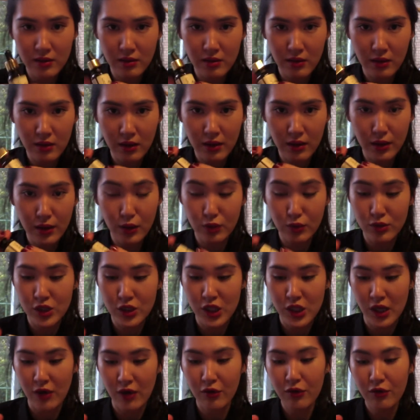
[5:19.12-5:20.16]
So
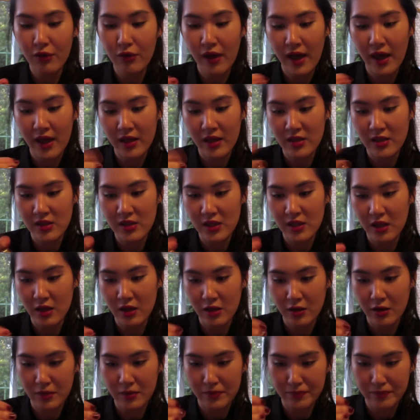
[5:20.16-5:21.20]
um,
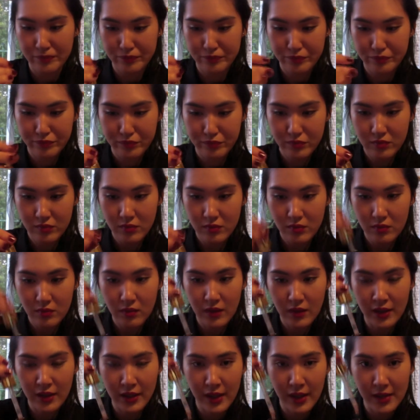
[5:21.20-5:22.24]
it's kind of like
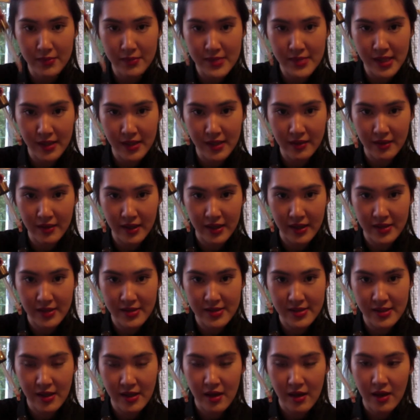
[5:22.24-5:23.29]
a, a little
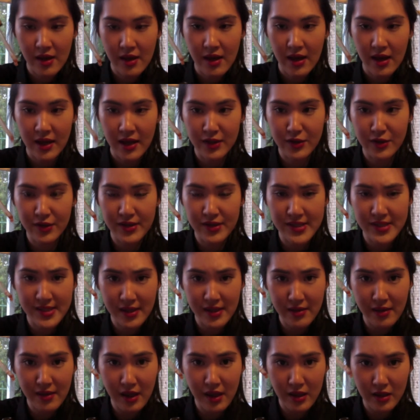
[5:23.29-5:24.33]
gel and um,
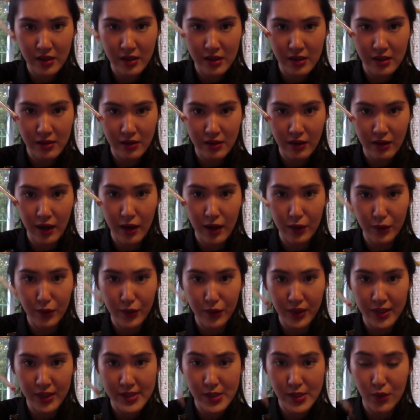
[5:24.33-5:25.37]
it
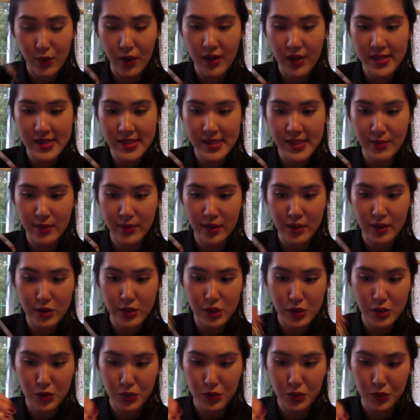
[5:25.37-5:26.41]
comes like this
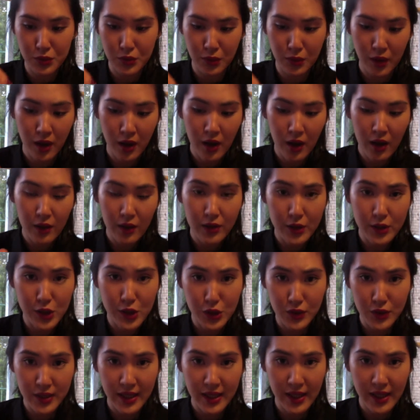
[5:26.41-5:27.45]
and you can see that
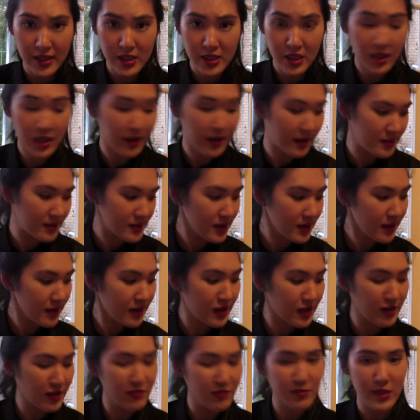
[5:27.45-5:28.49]
the colouring is
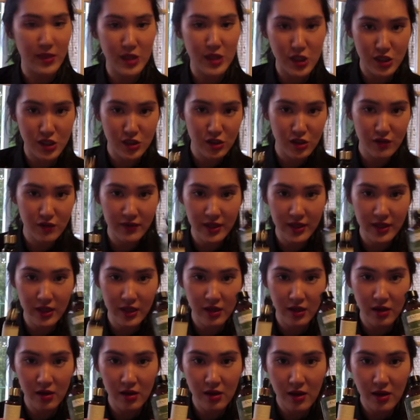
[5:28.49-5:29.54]
quite similar
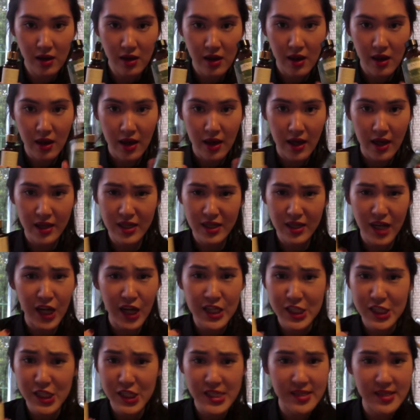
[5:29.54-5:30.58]
to the Juliet
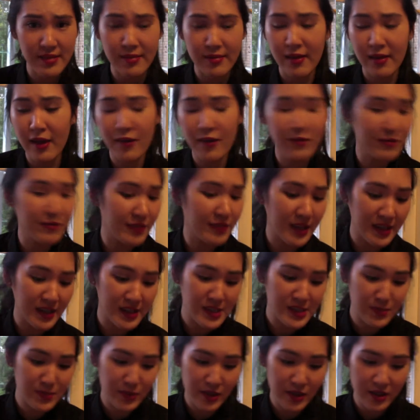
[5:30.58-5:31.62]
cleanser that I've
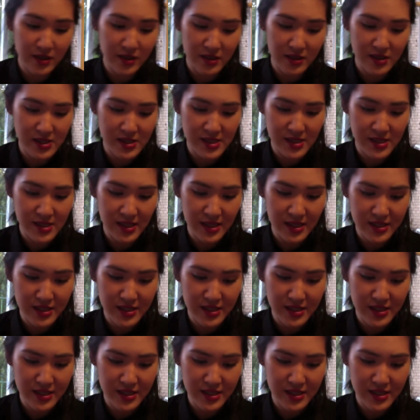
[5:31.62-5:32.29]
mentioned over here.